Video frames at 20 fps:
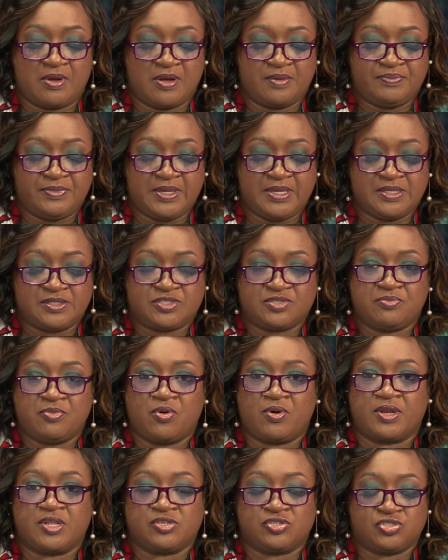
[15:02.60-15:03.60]
Updates
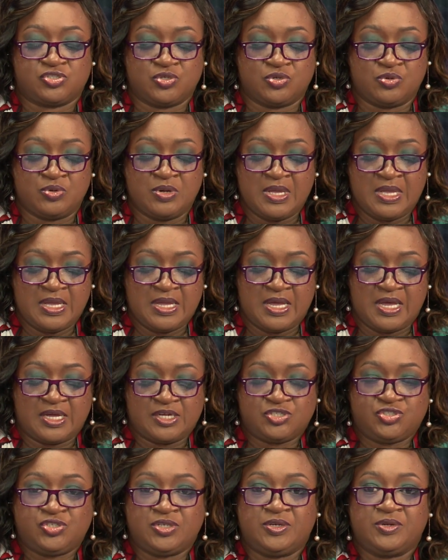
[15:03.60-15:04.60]
morning show.
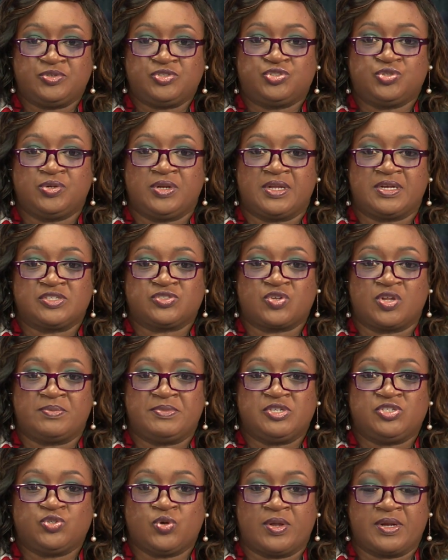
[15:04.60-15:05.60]
Julian is going to
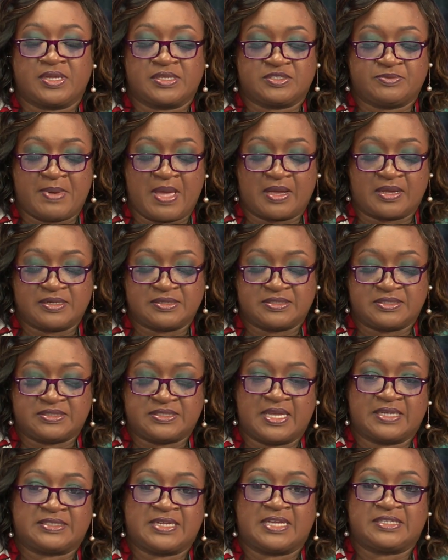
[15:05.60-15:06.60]
be joining us back on
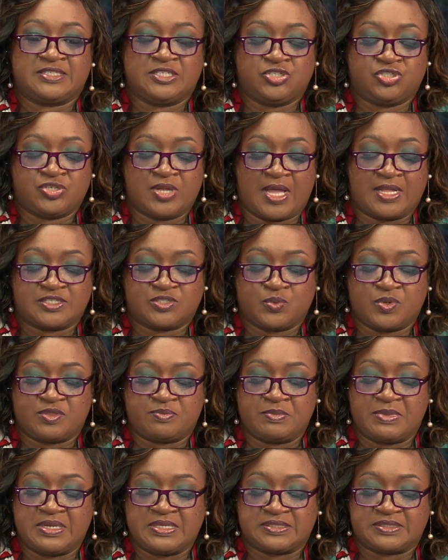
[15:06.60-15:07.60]
set as he chats with
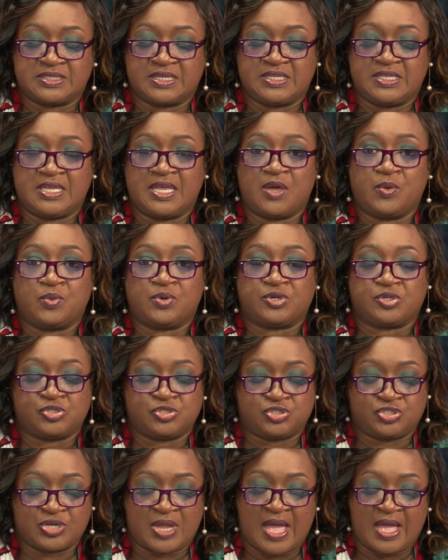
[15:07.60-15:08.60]
Melissa
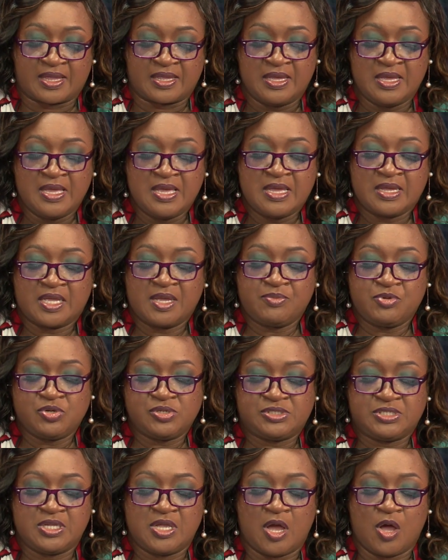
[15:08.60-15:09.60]
Yearwood-Jack,
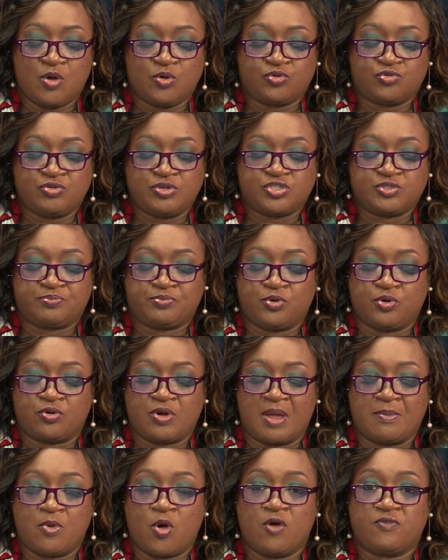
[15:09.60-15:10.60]
Community Outreach
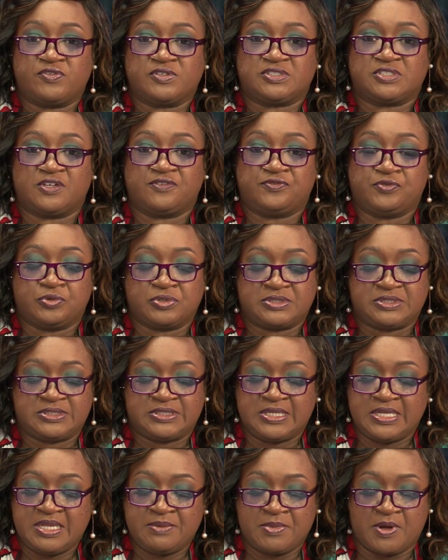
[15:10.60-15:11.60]
Program Officer for
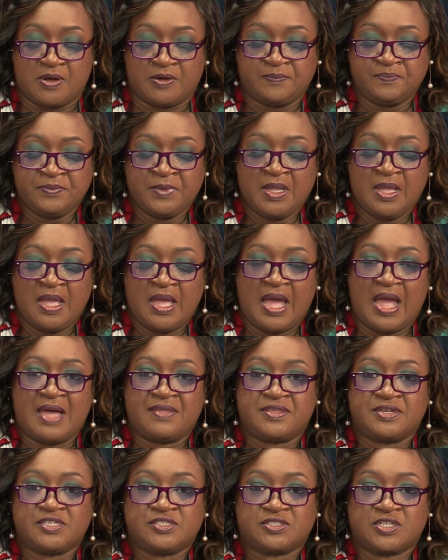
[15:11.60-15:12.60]
TEMA. And
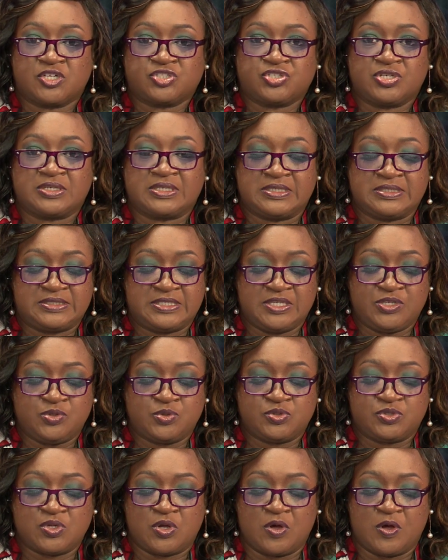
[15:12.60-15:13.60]
the discussion
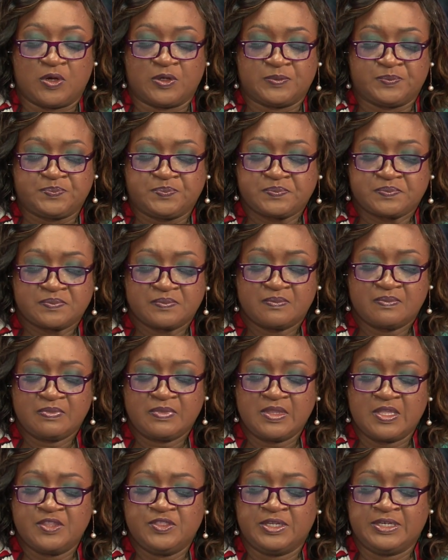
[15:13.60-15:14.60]
continues on
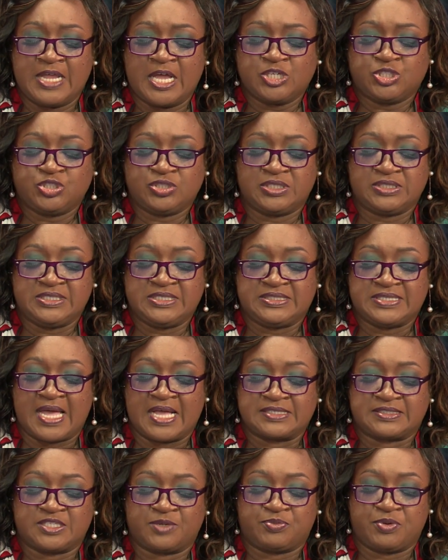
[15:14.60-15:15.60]
the National
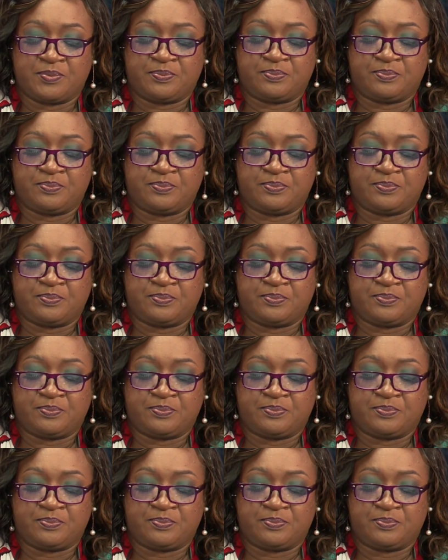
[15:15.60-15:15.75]
Disaster